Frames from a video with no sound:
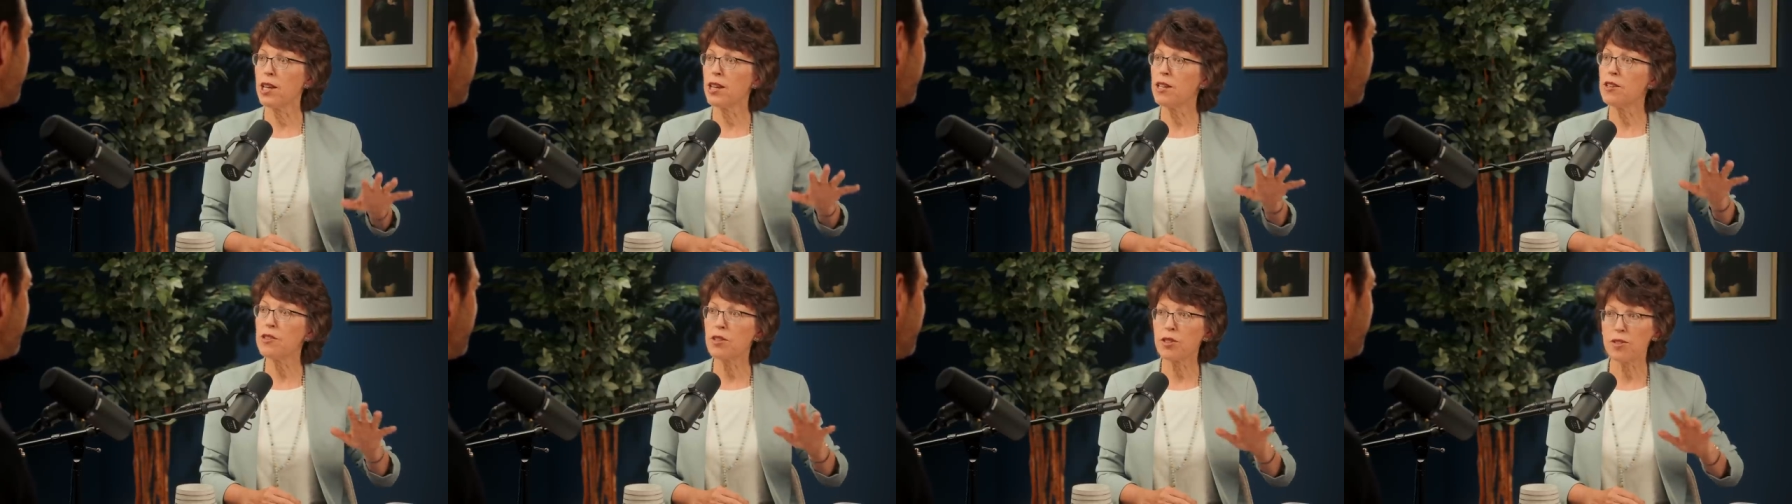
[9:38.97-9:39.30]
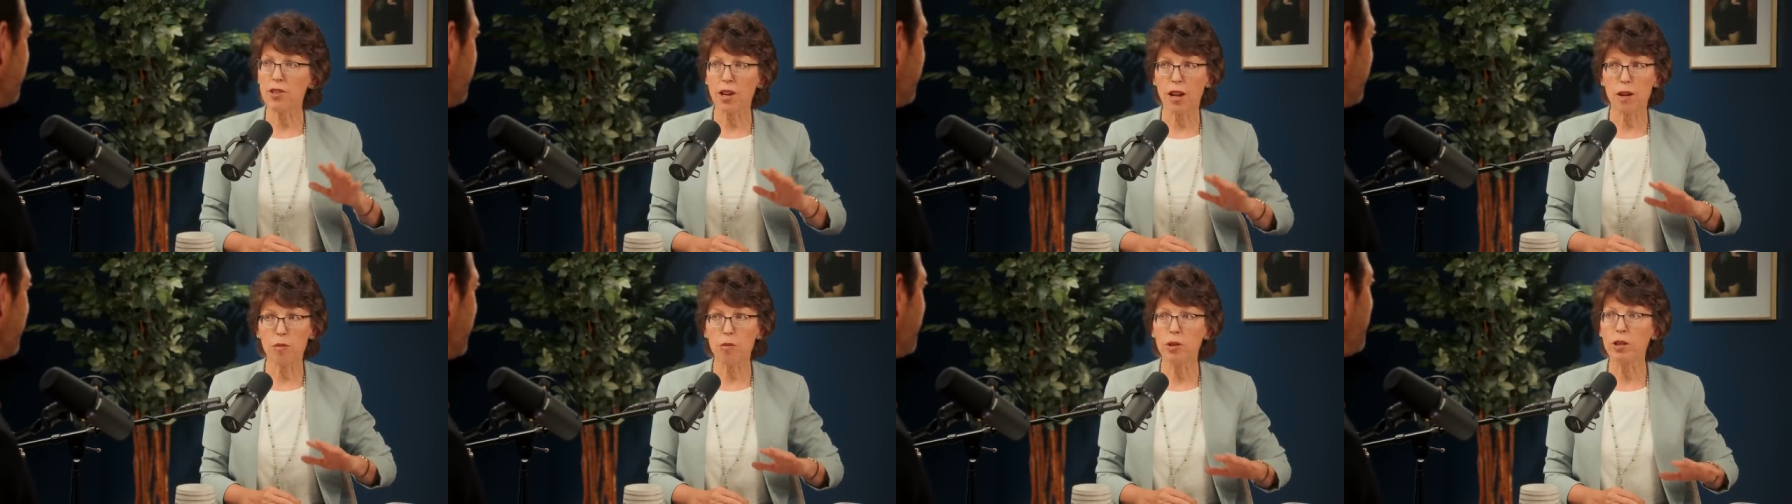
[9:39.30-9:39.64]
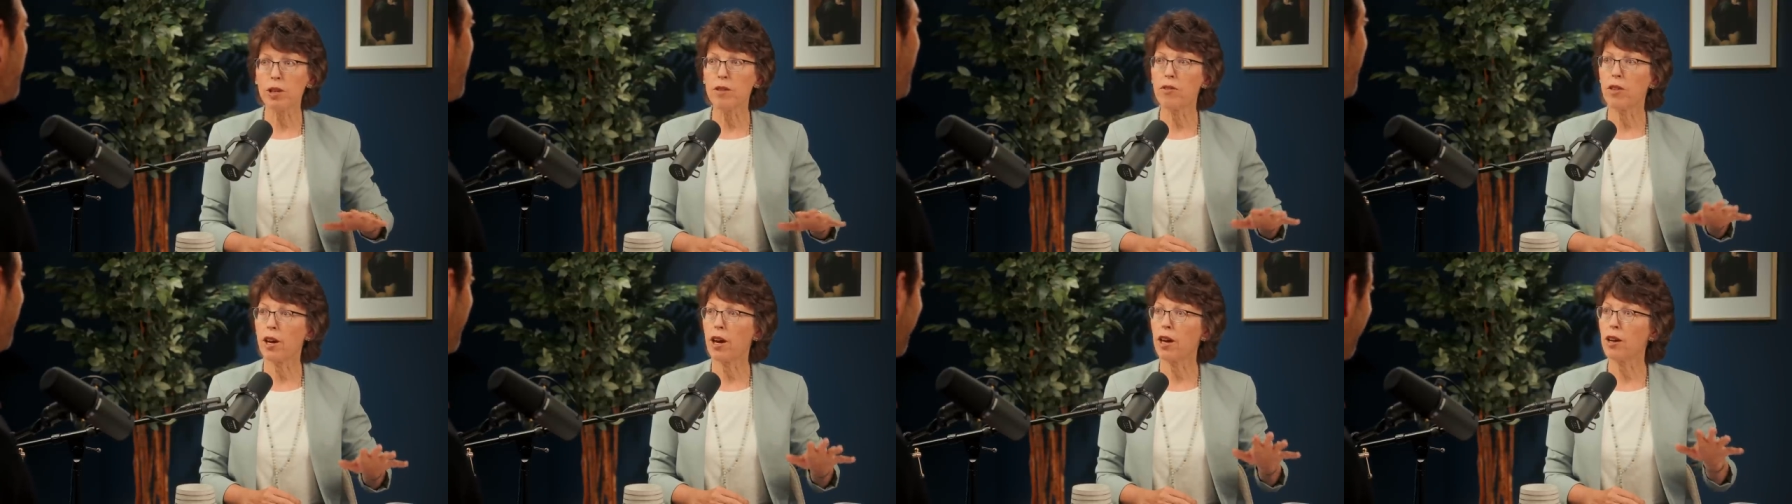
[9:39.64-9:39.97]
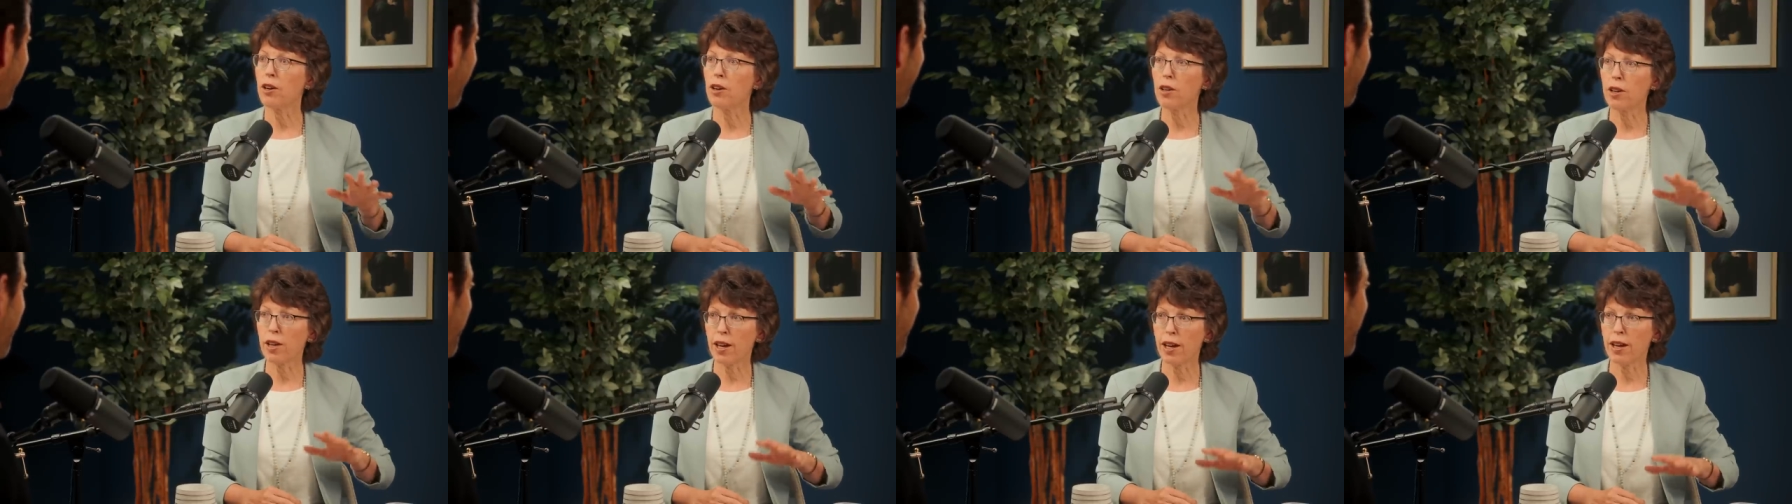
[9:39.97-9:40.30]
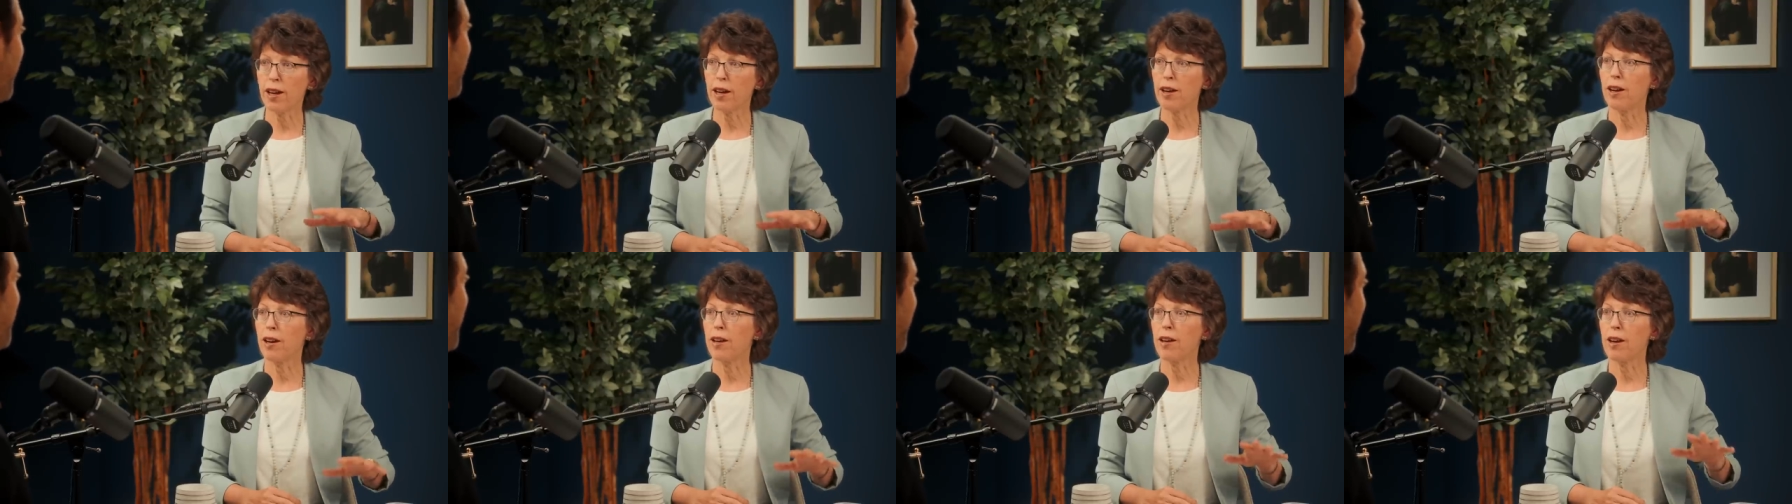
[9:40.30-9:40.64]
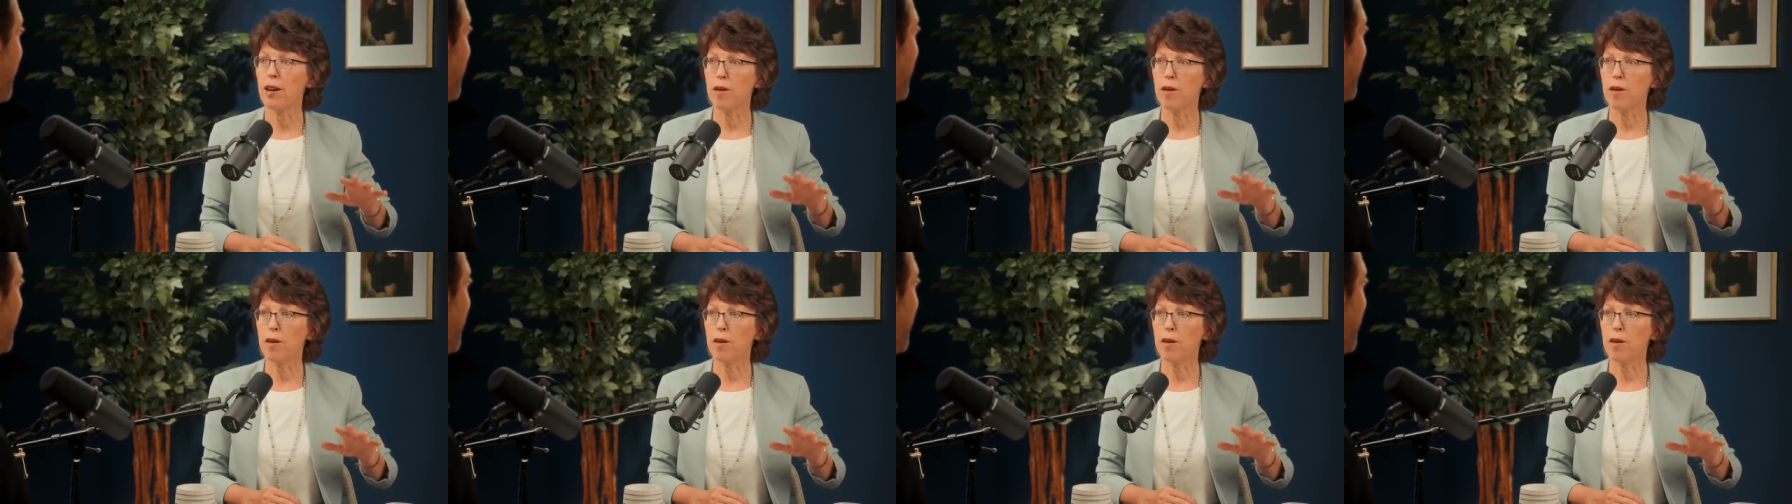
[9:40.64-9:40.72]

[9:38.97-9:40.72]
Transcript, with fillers: you could say, "I believe yeah, that." Okay, yeah.